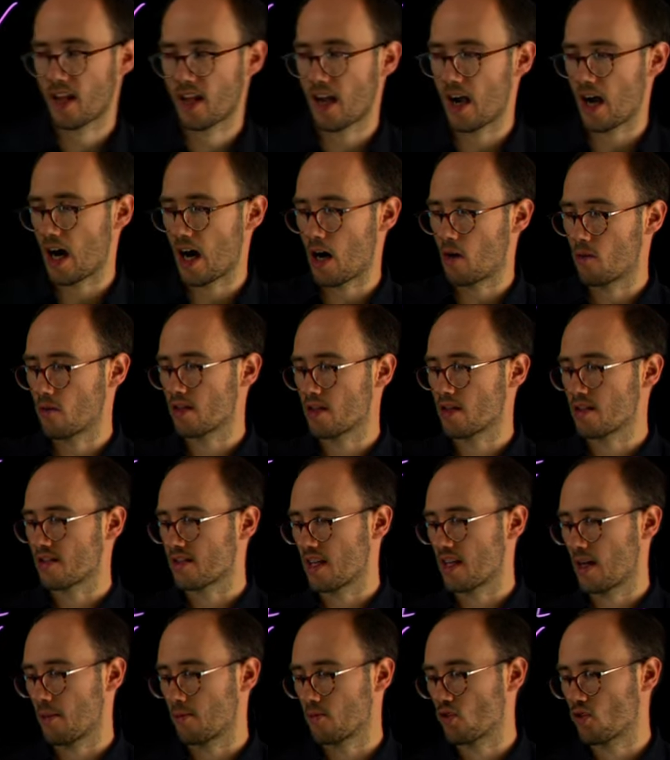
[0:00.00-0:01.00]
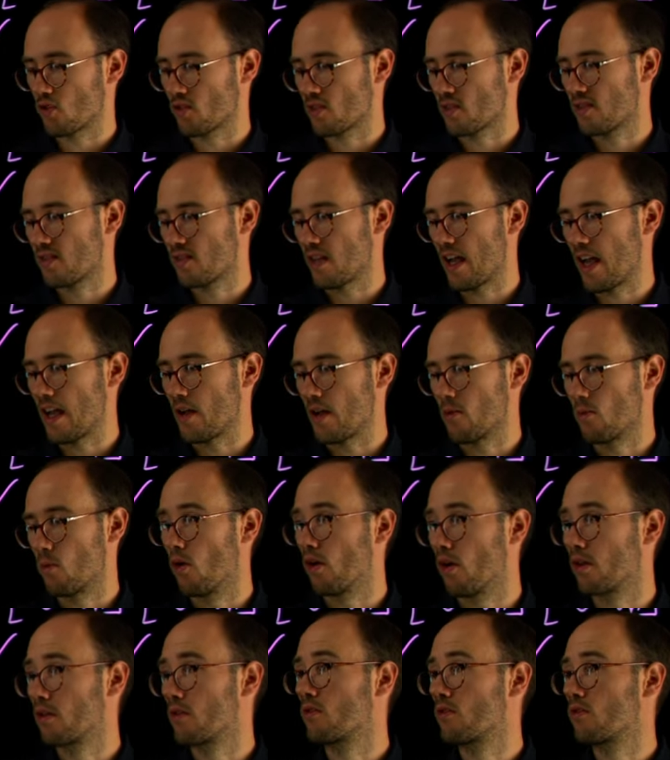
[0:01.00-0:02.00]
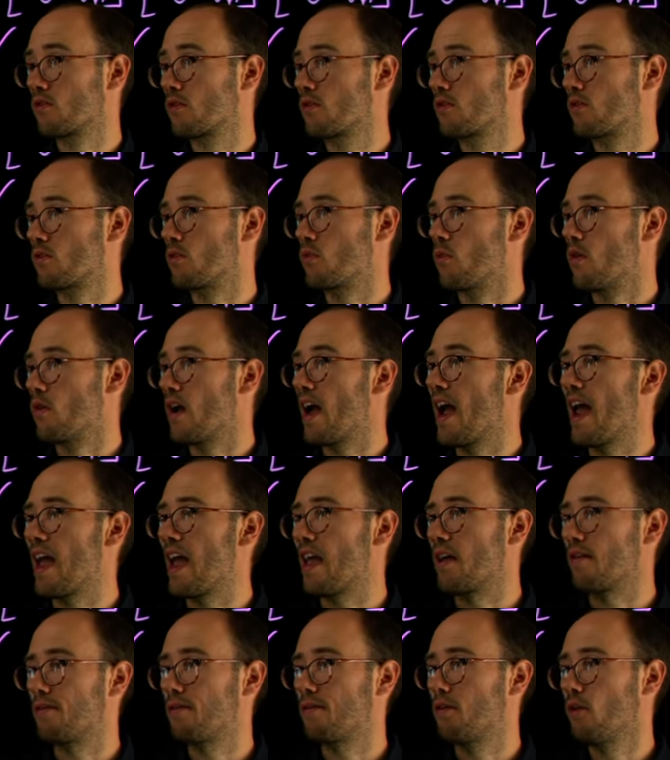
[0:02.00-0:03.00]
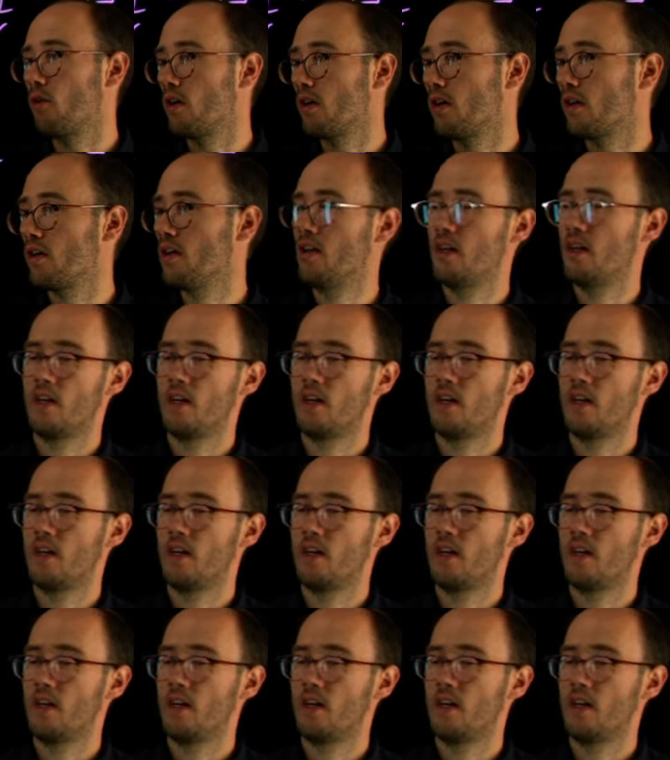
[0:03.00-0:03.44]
our assumptions A1 to A4